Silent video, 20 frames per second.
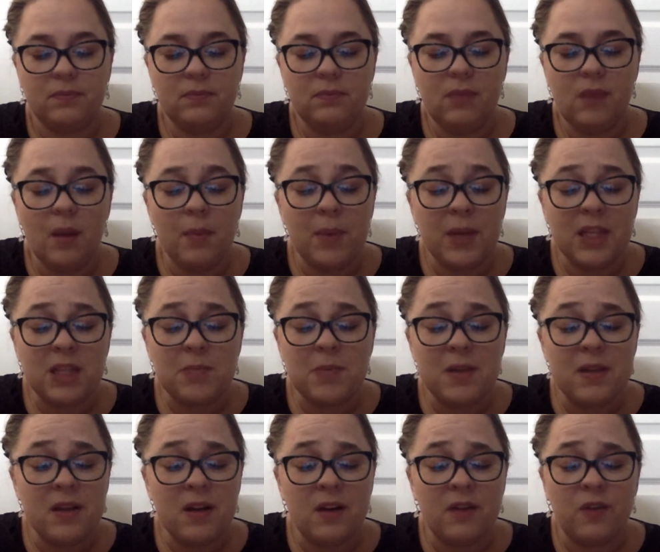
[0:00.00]
But it's
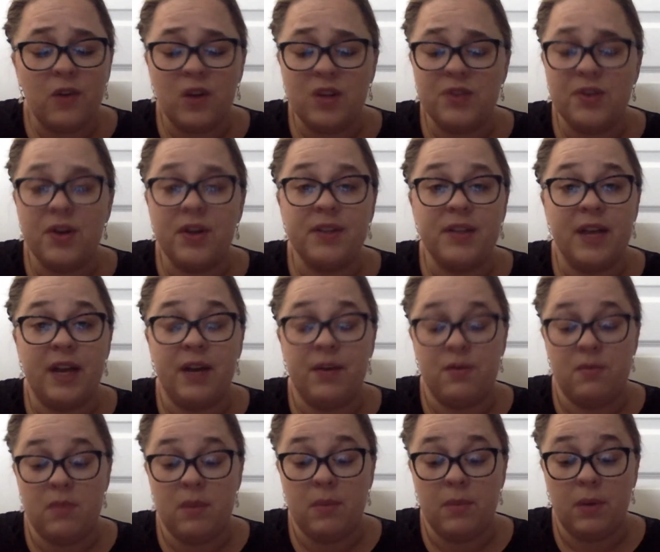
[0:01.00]
been there for as long as I can
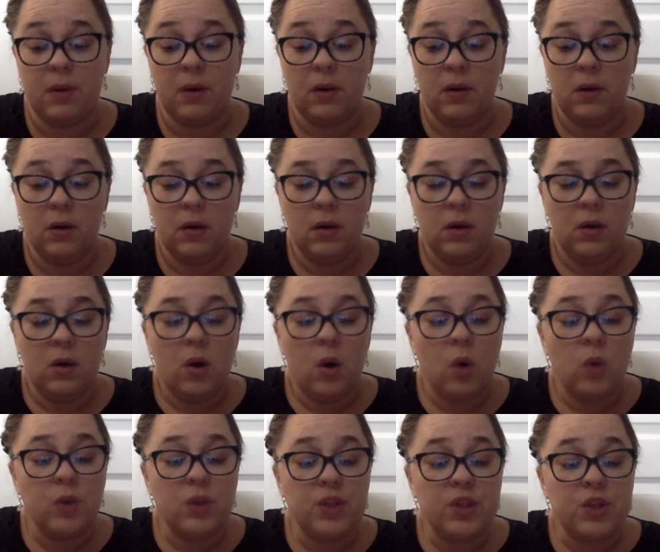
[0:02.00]
remember.
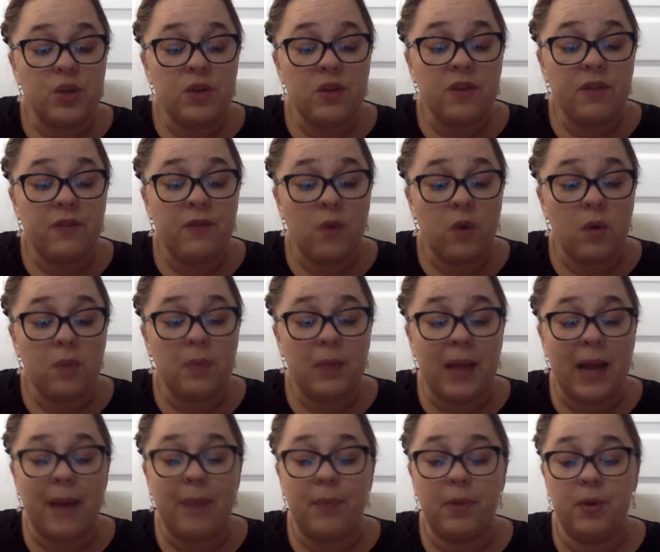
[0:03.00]
Only 2 of the 4
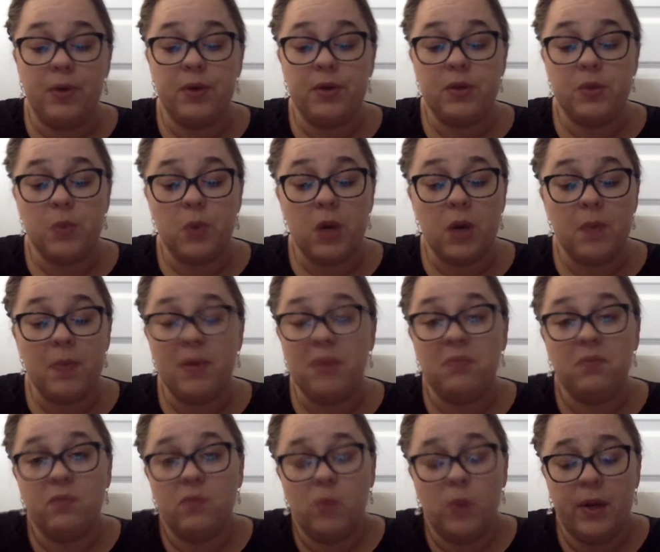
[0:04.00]
black burners work, but
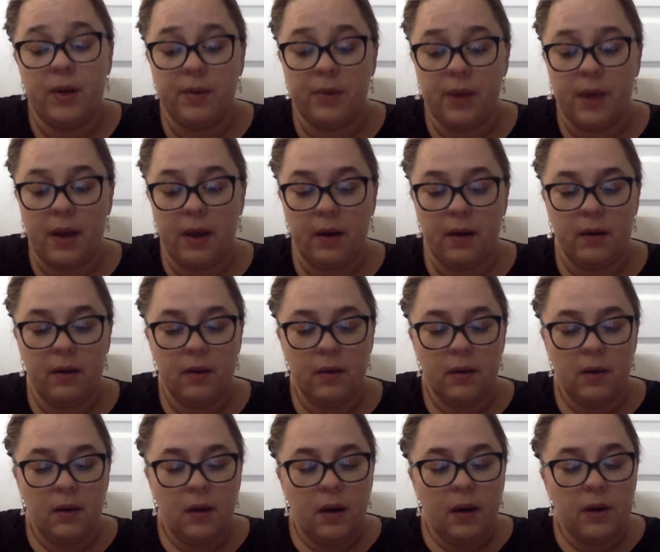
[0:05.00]
we don't care.
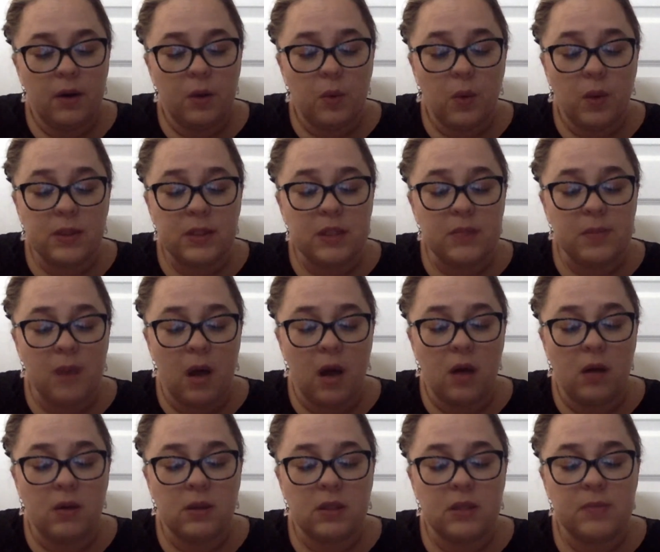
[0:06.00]
Under one
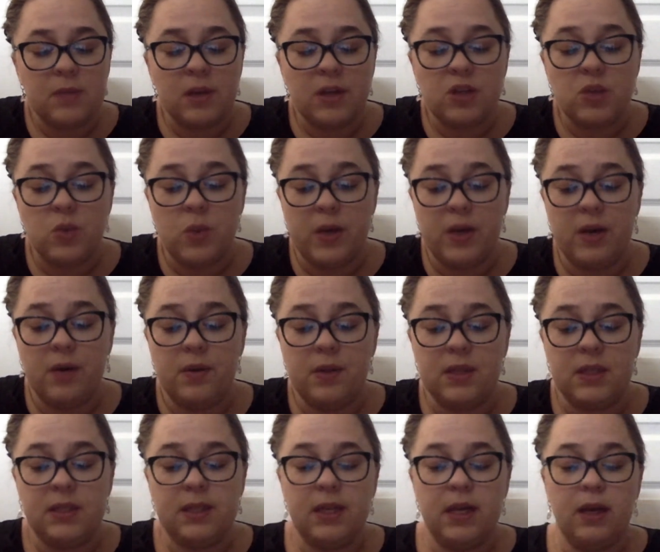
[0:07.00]
small, smudged window in the
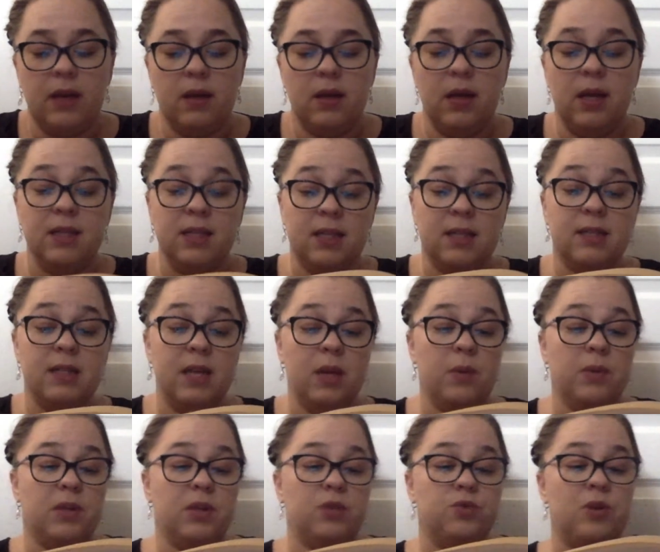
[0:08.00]
sink is a sink
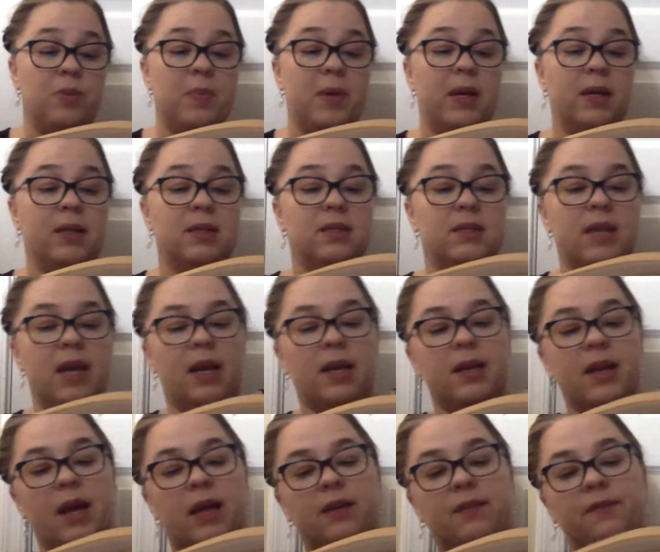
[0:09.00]
with a dripping,
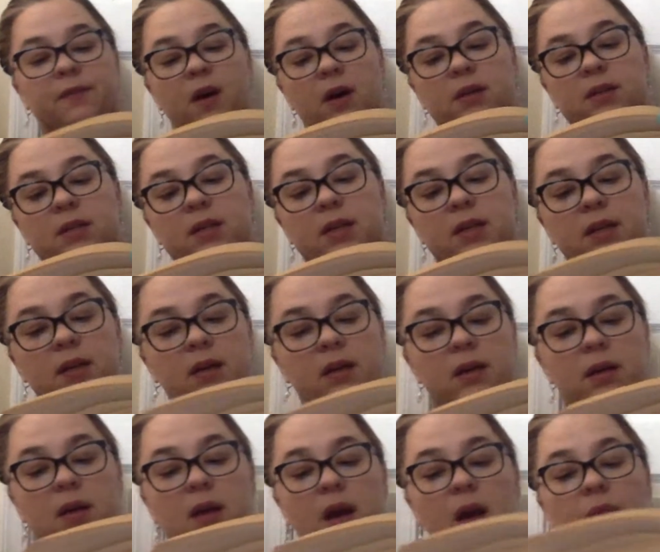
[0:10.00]
snake-necked faucet.
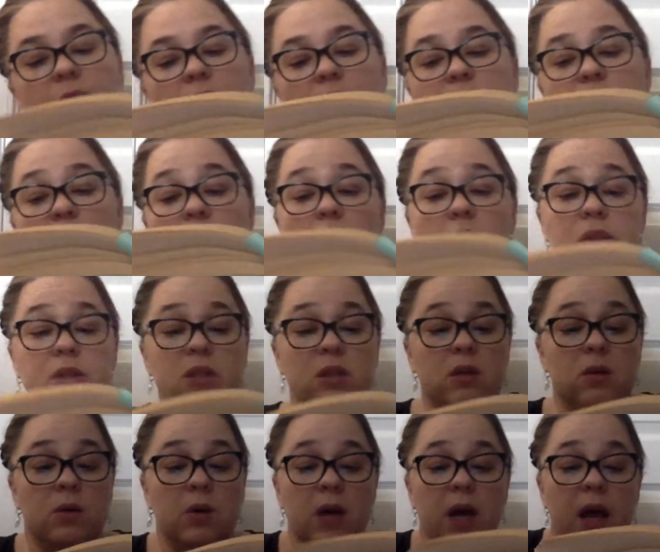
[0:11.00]
There's
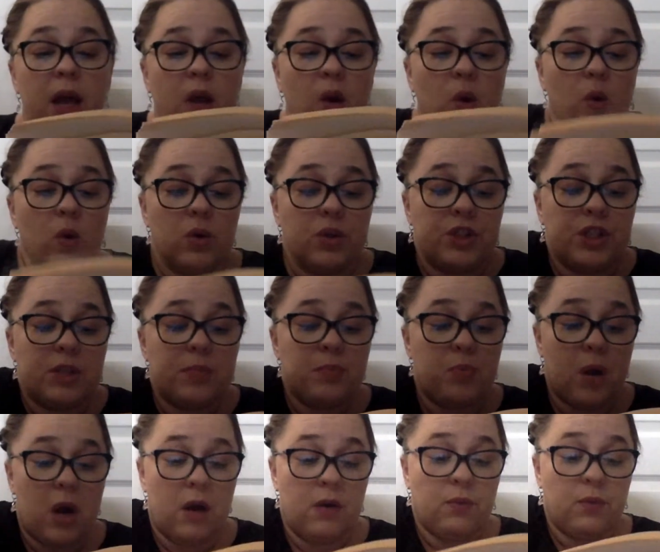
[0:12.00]
also an
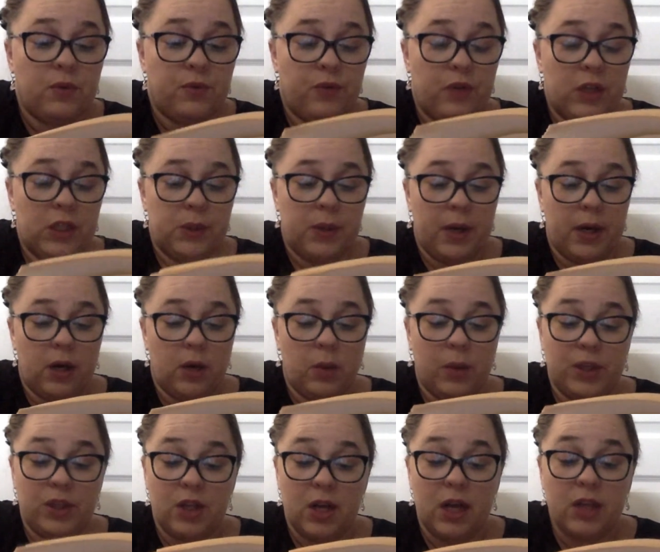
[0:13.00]
orangish-brown refrigerator,
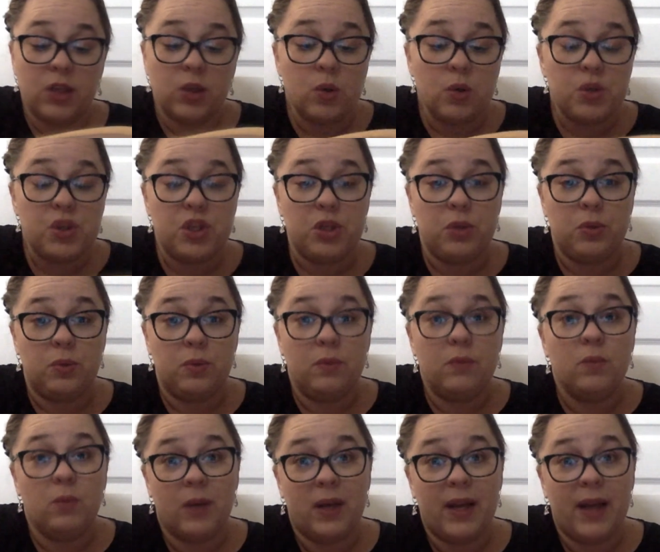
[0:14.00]
which I told you
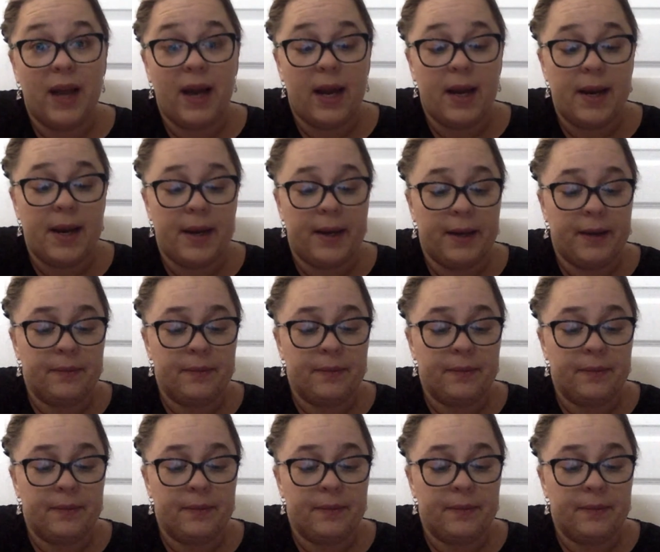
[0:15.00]
what it had in it,